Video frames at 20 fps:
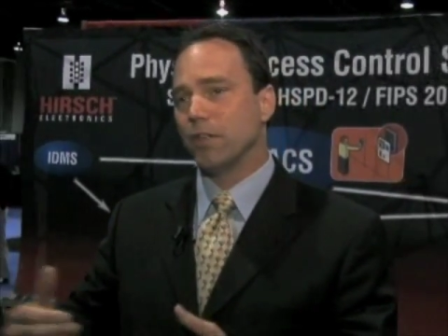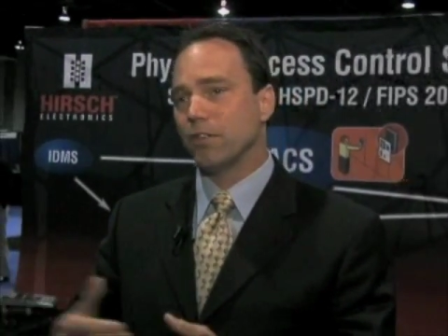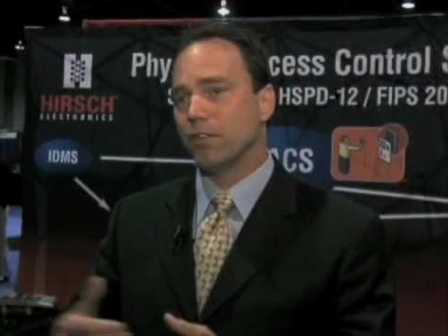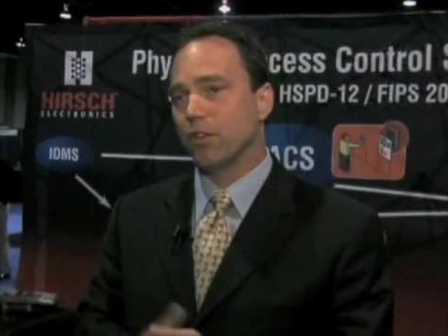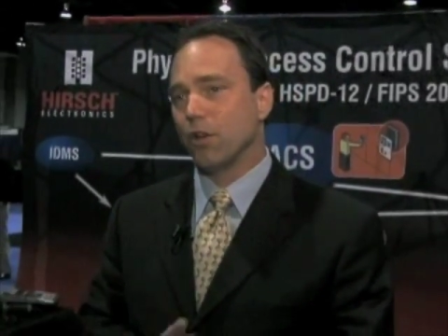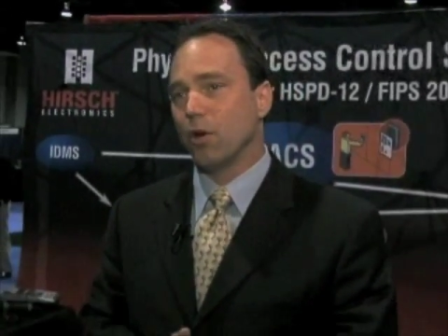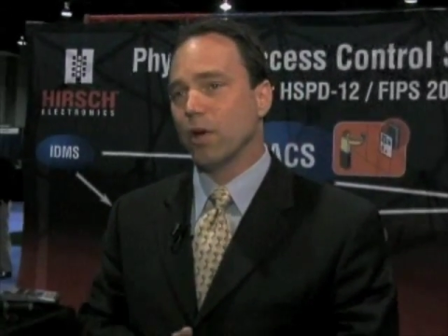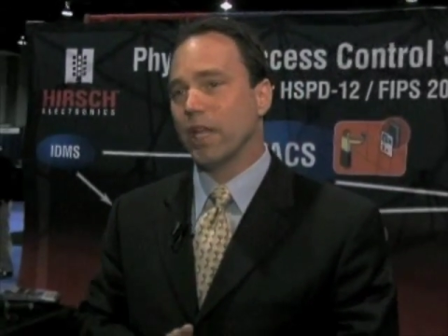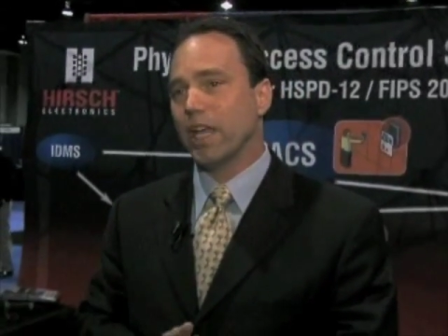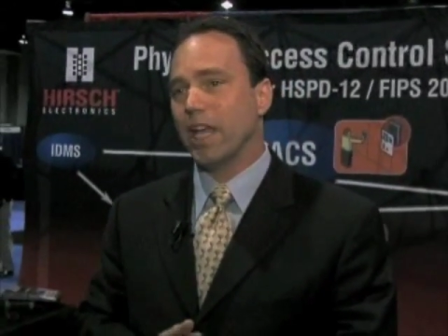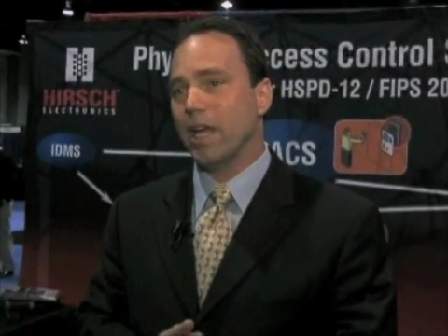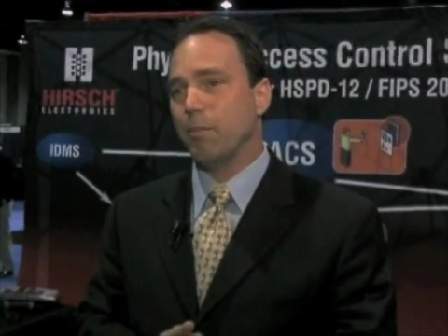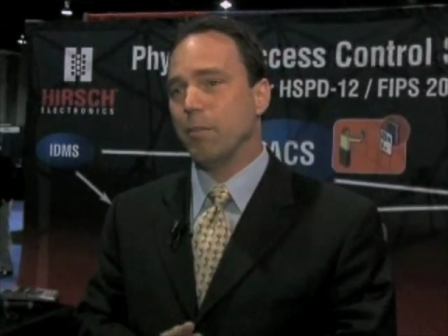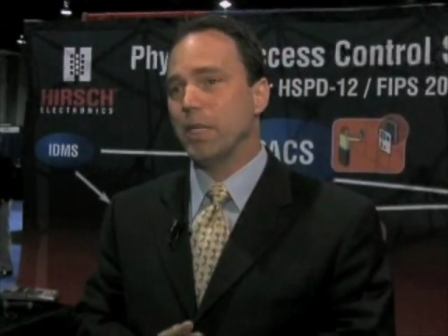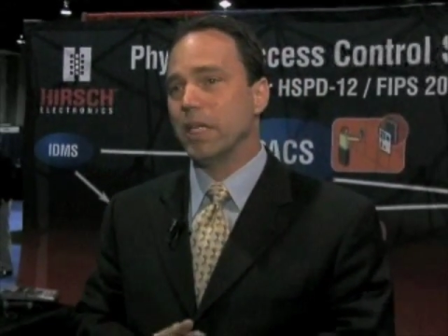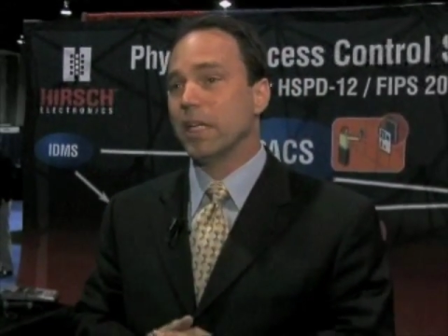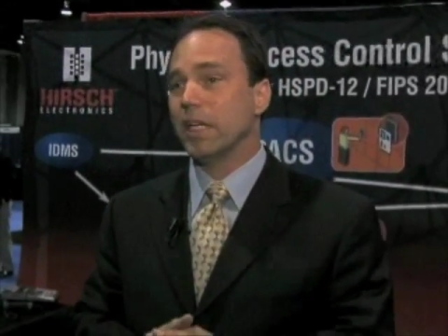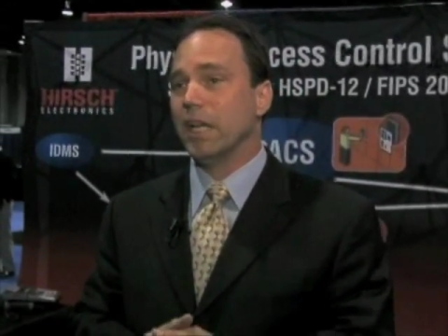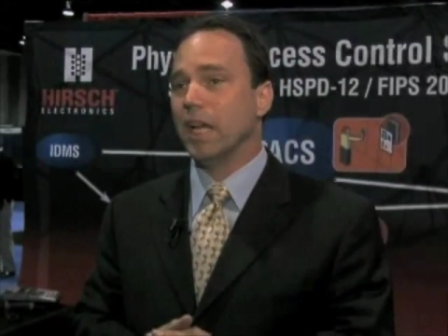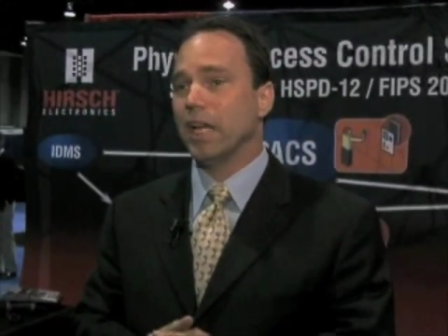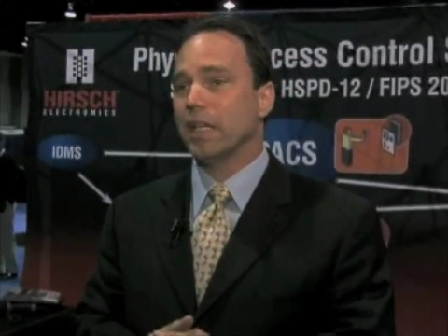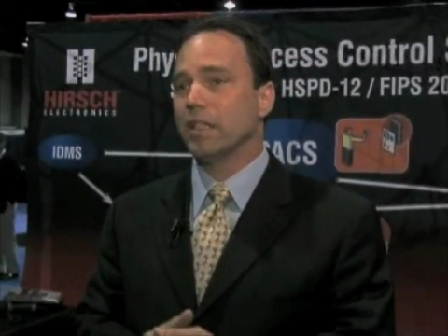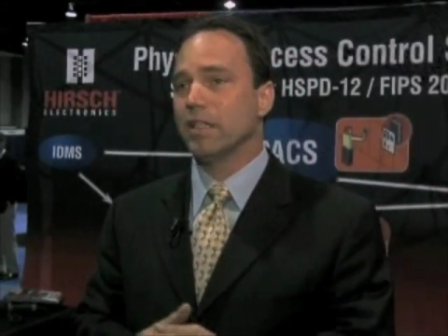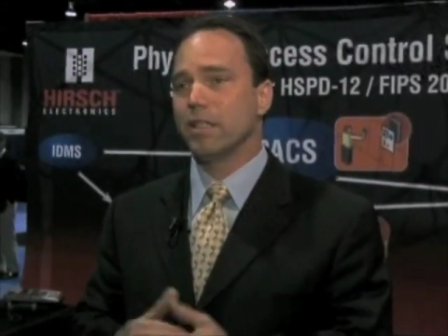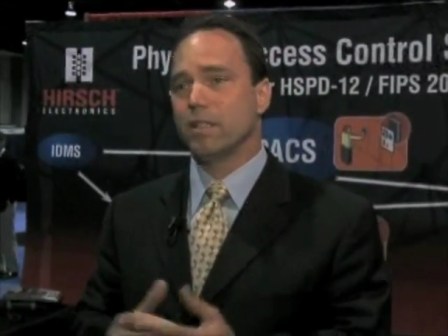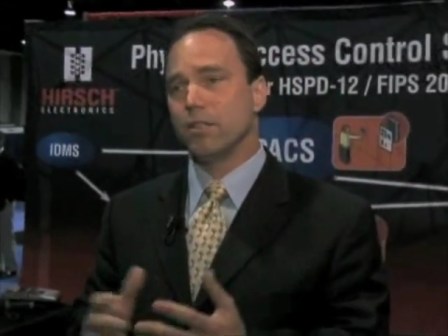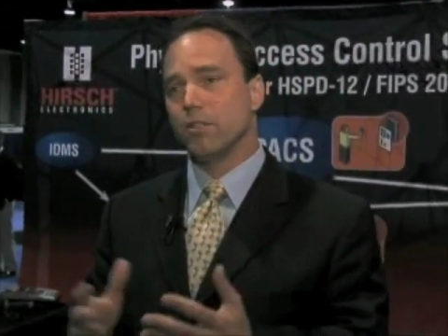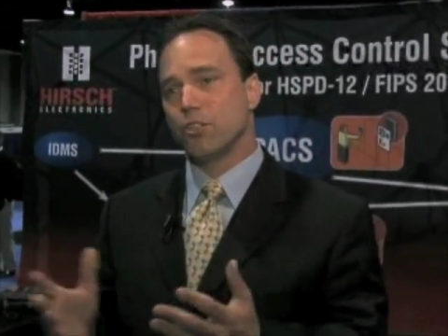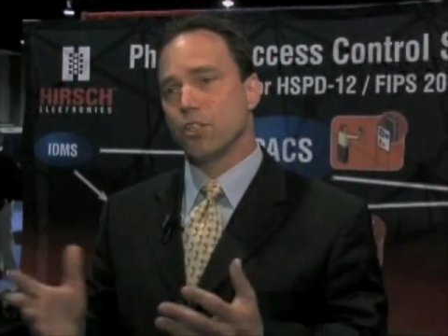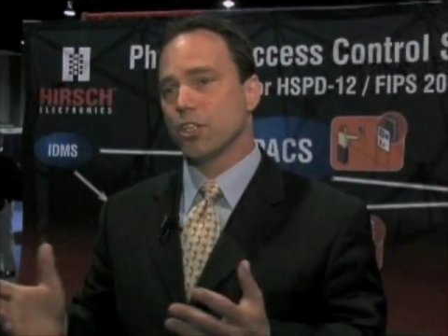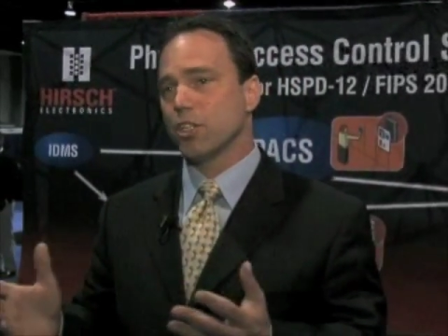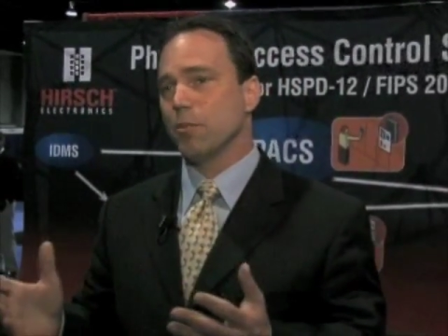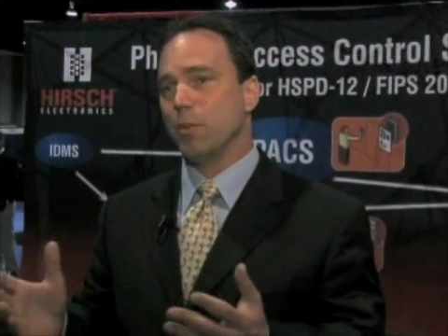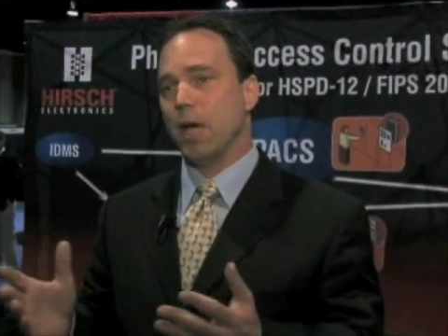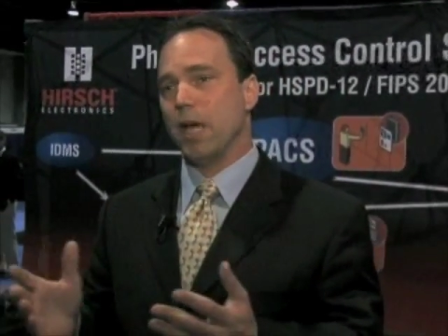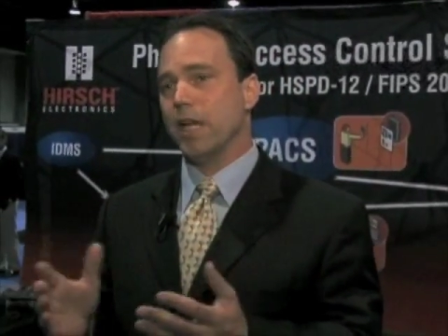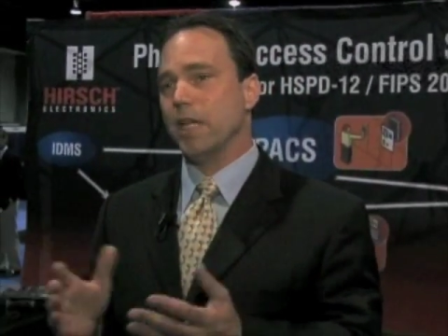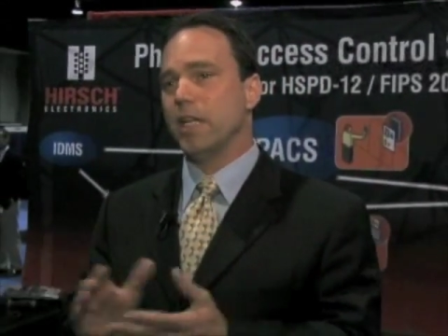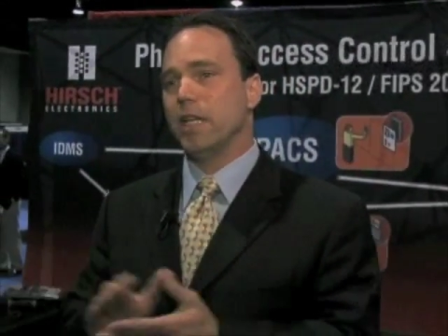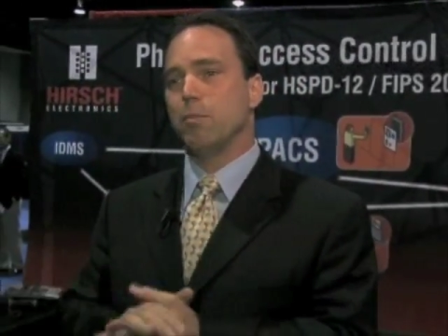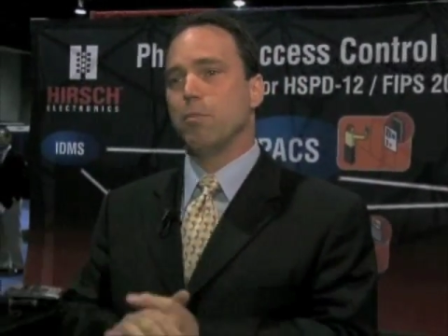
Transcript: so it can be connected to just about any